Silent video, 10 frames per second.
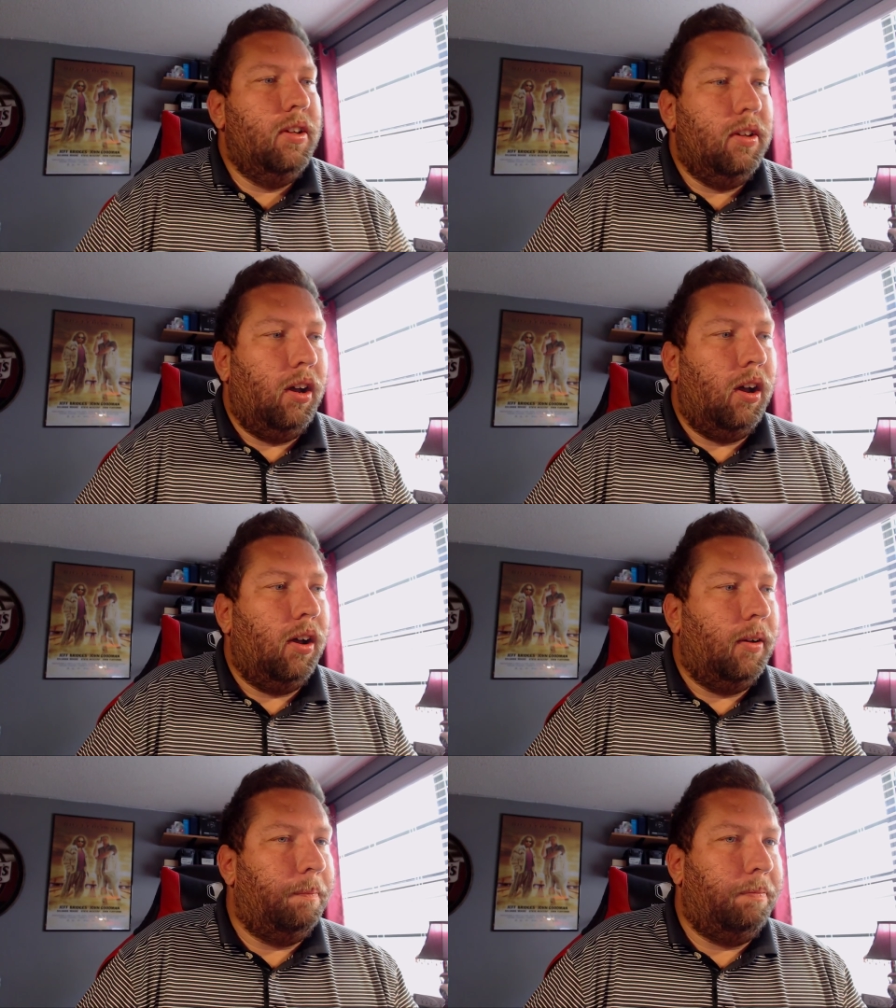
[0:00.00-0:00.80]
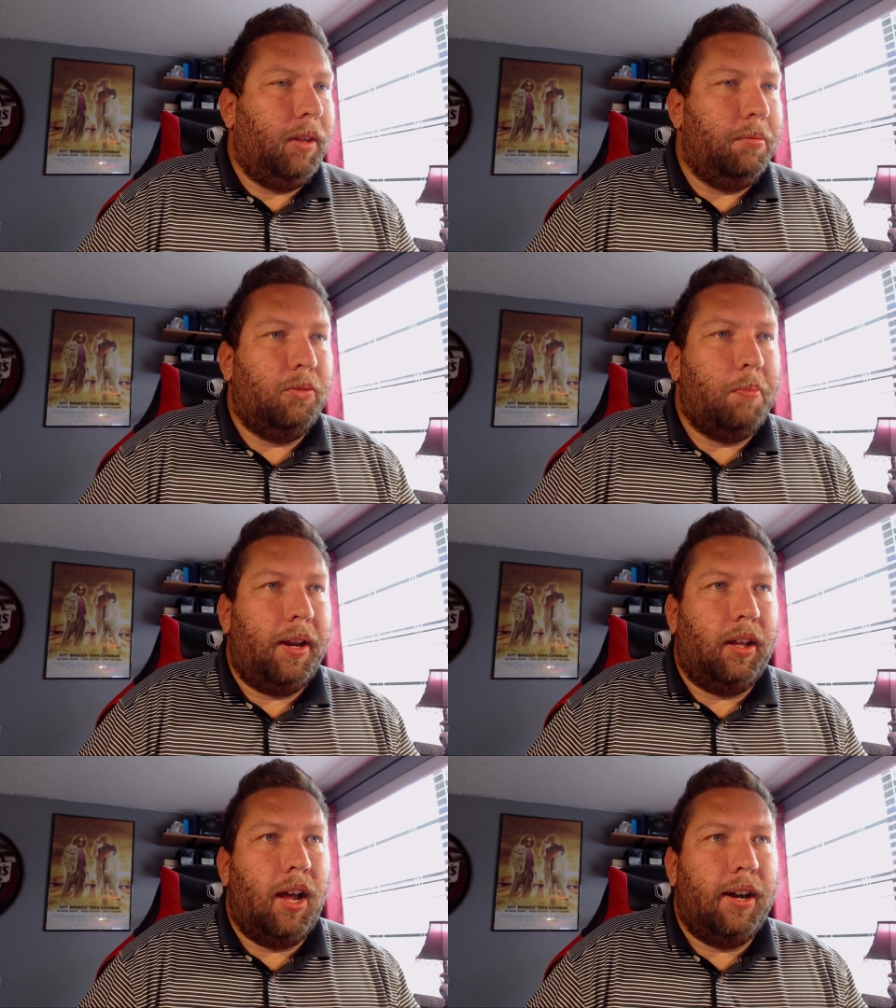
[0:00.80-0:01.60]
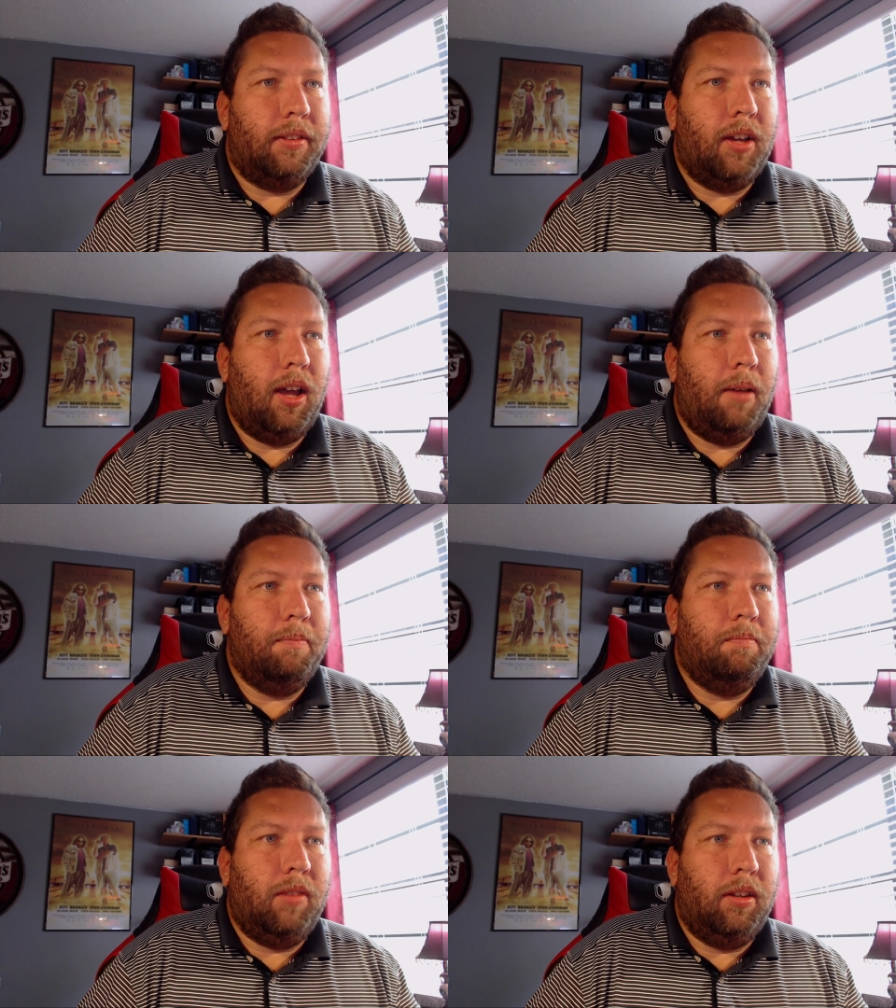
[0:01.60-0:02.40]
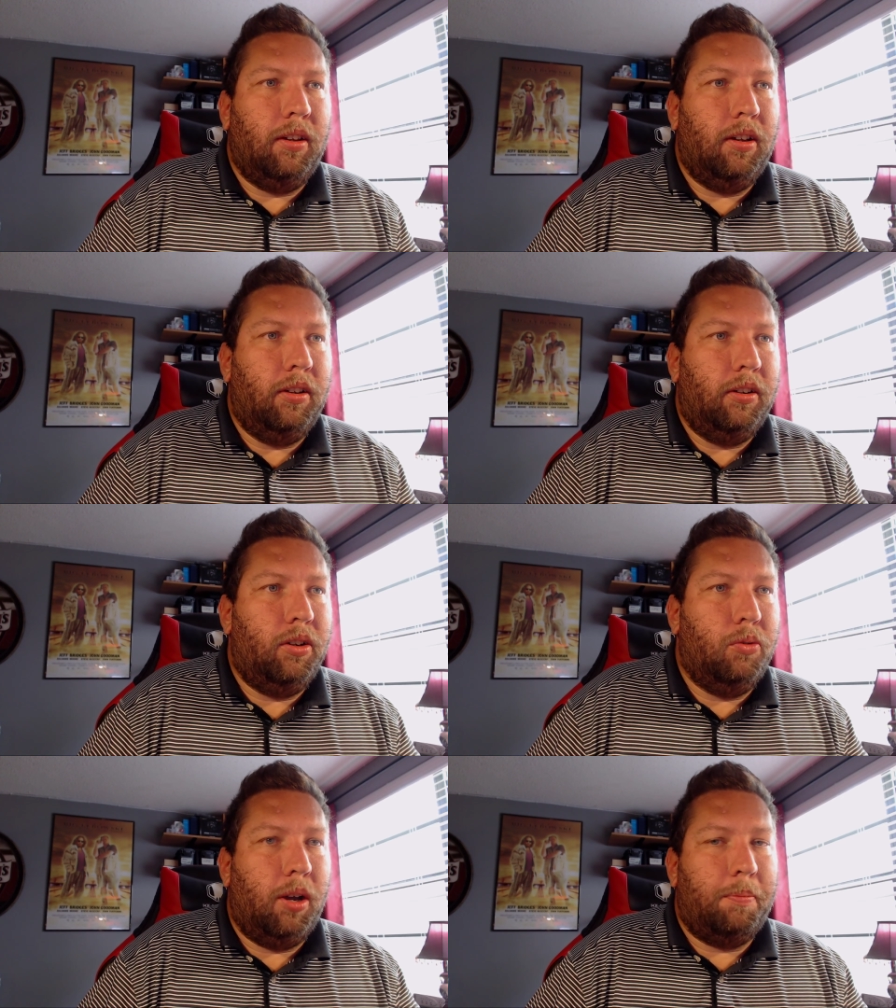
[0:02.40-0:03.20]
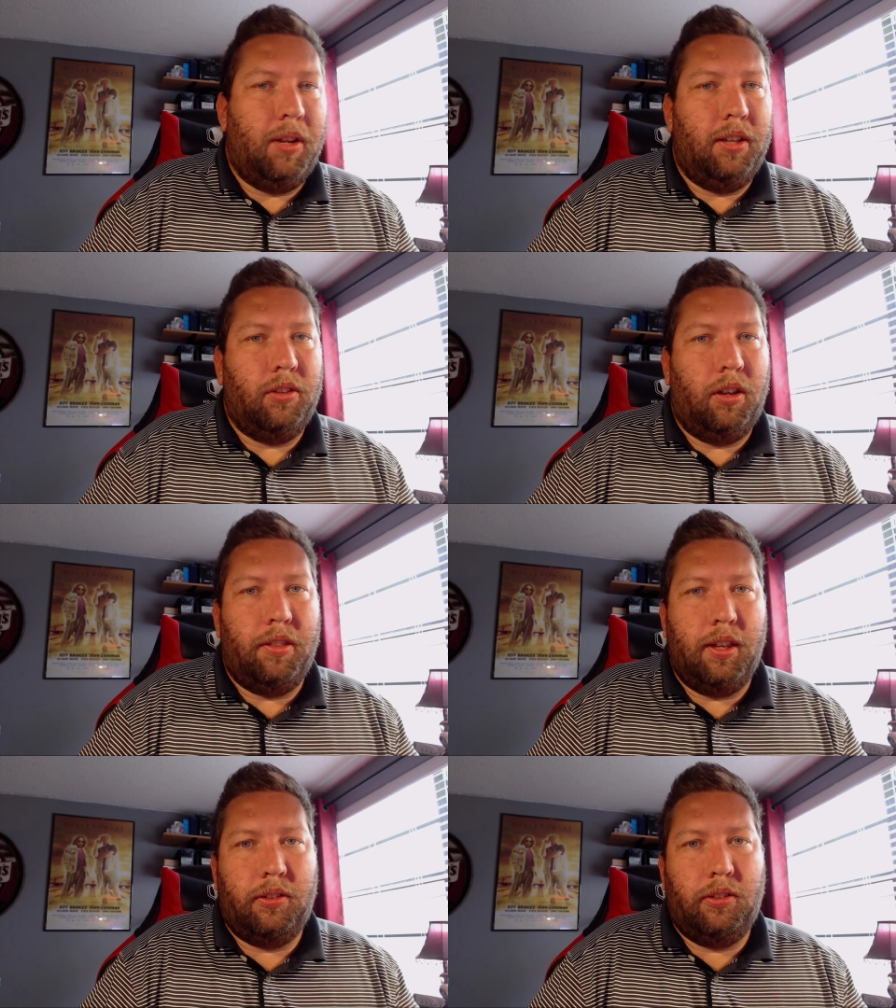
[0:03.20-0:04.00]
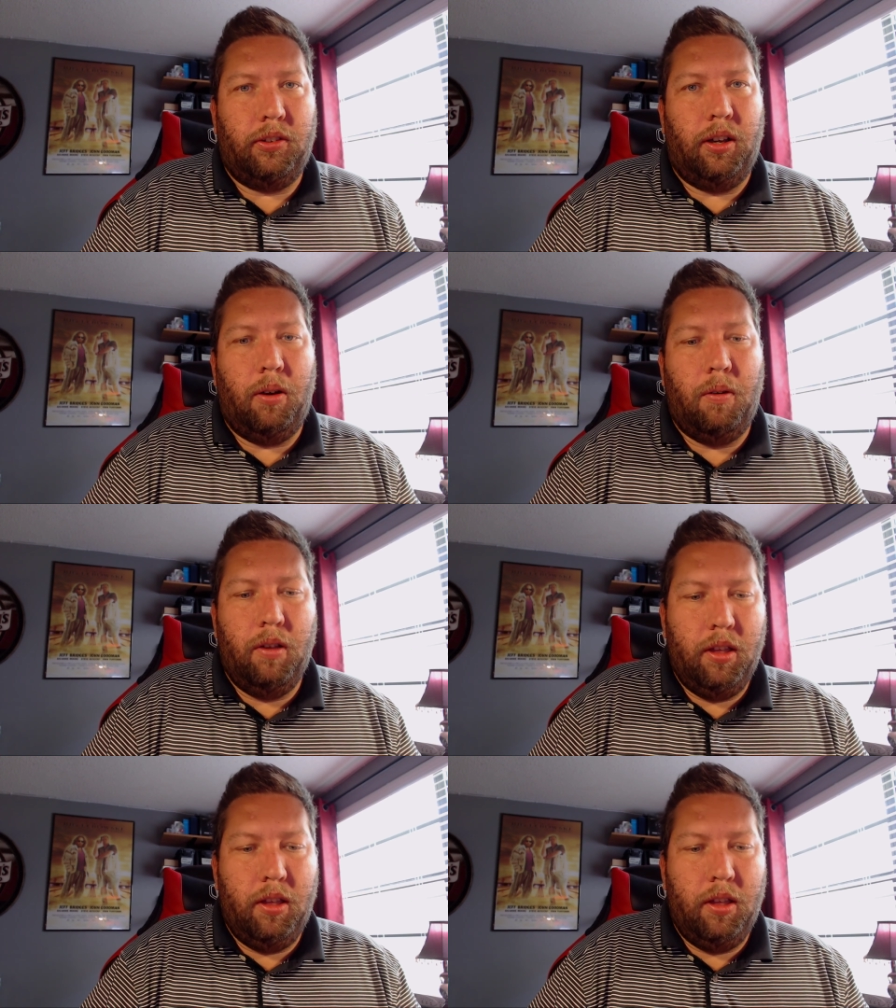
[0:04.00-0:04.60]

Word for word: Um, I've been spending a lot of time uh, doing updates on this, so